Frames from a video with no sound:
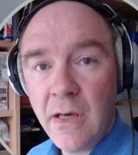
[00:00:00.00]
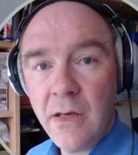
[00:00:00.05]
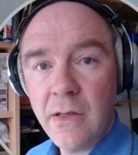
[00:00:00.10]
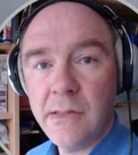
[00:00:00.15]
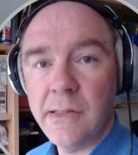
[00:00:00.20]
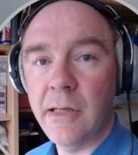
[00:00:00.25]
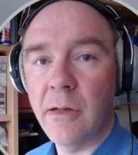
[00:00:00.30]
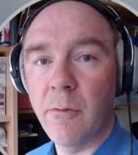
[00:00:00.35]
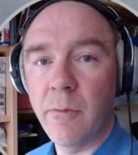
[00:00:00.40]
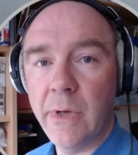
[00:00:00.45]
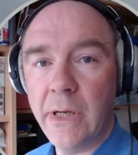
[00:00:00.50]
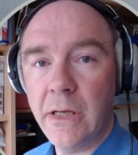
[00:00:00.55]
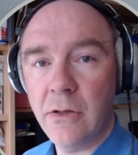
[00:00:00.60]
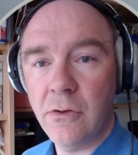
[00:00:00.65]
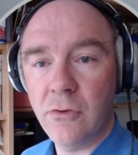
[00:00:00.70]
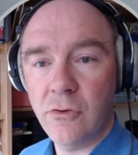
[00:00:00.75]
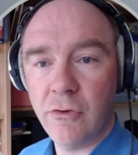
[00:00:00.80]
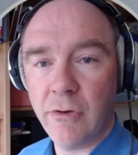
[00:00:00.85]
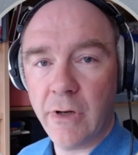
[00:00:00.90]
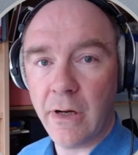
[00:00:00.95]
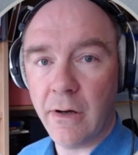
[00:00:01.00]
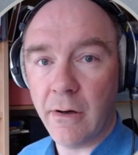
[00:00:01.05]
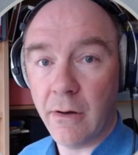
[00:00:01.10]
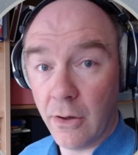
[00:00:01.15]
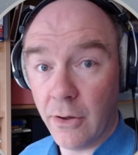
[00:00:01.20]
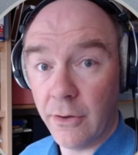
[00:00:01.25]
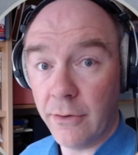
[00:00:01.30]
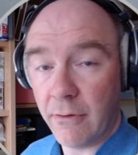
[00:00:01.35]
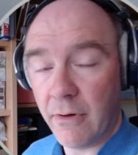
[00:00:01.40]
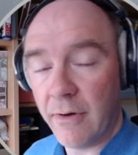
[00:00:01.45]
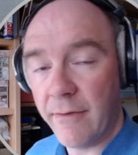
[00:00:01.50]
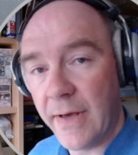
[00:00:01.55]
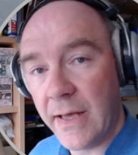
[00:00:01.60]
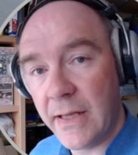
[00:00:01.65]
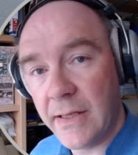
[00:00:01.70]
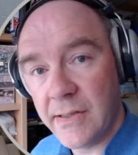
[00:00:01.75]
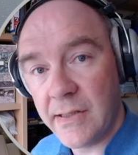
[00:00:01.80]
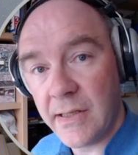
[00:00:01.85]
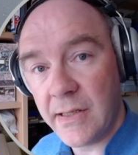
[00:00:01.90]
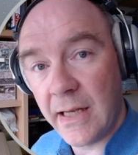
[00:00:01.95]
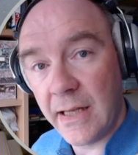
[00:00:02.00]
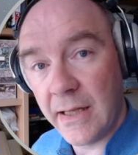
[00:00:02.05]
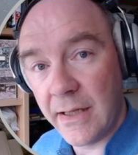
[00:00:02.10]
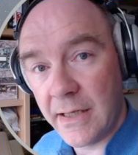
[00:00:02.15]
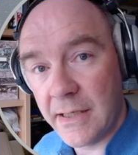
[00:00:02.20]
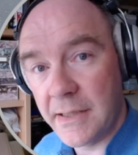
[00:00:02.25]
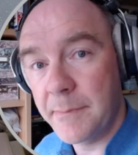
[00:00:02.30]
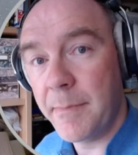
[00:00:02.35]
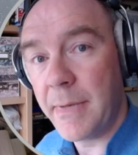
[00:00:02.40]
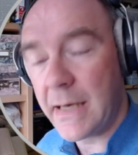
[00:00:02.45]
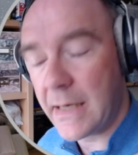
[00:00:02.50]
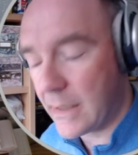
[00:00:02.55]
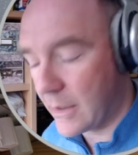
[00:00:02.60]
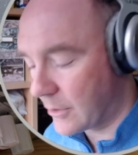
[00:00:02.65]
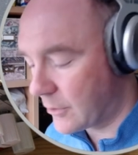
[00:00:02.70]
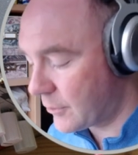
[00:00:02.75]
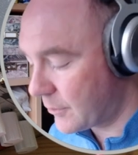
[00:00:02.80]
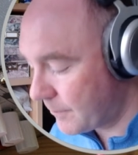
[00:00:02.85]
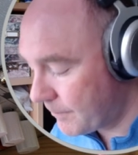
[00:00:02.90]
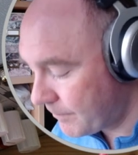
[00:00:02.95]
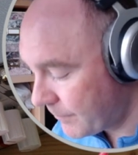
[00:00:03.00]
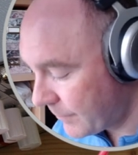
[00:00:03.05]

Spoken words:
so that we can trigger other events in this patch.